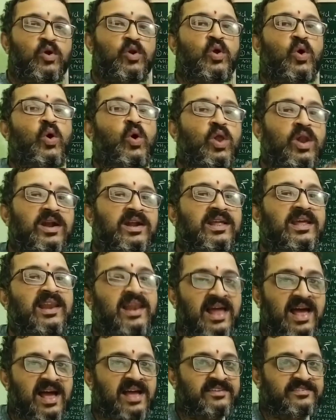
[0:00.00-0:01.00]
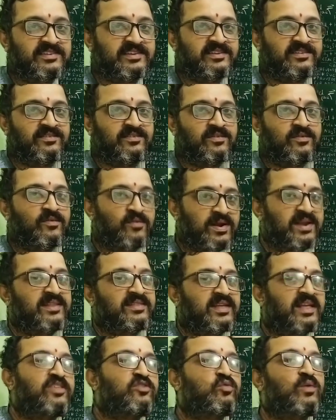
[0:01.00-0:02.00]
more volatile acid.
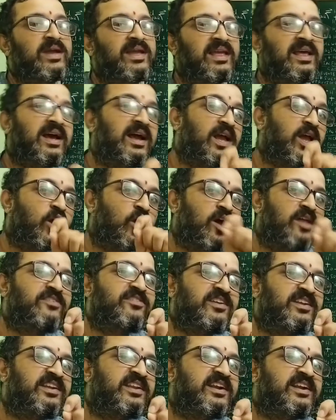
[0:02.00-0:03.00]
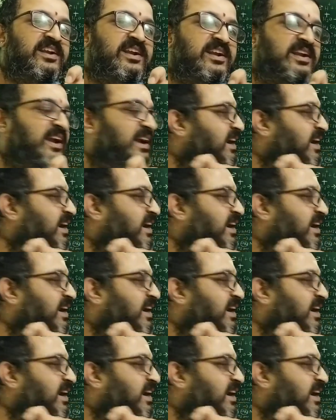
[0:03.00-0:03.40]
Right. That's why concentrated